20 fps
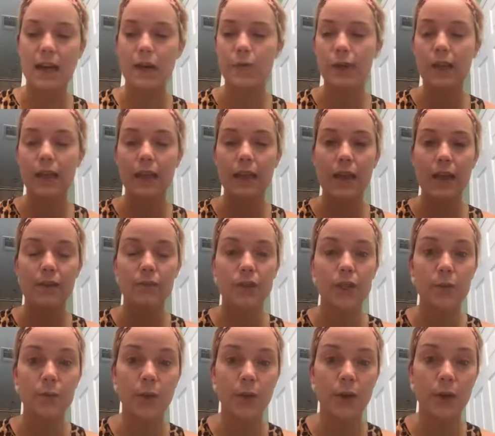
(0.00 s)
really love to
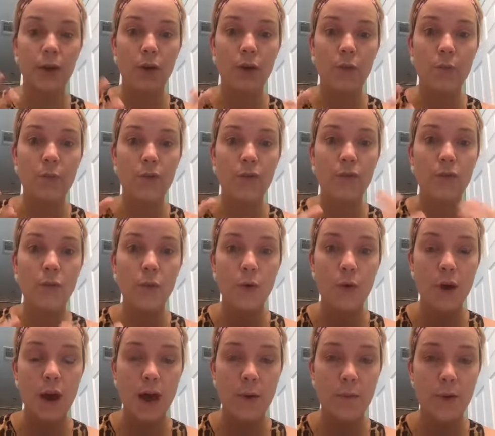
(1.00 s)
put on before
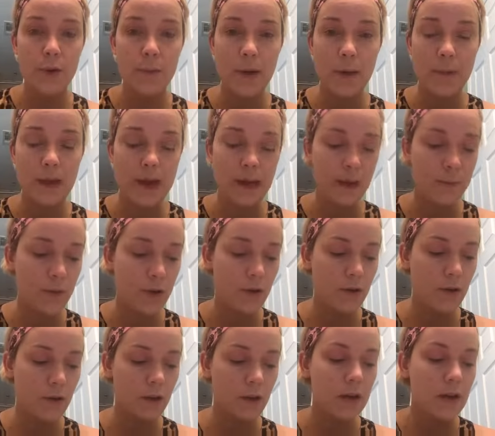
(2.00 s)
I put my makeup
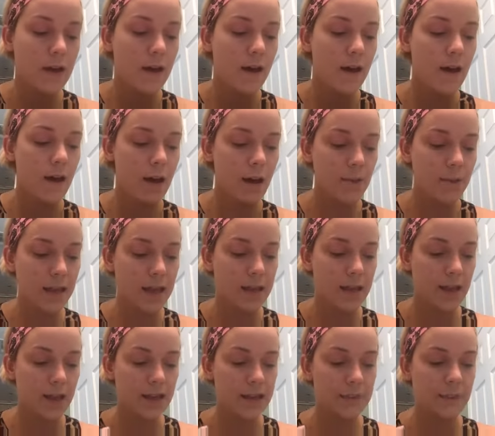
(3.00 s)
on
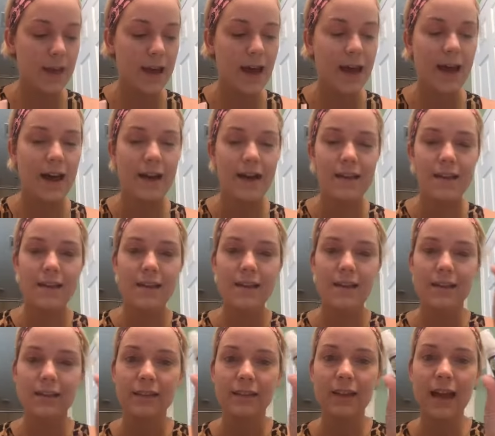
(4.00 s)
is my
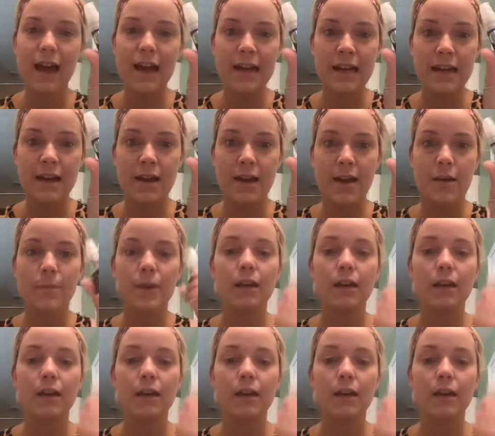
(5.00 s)
Lighten Up.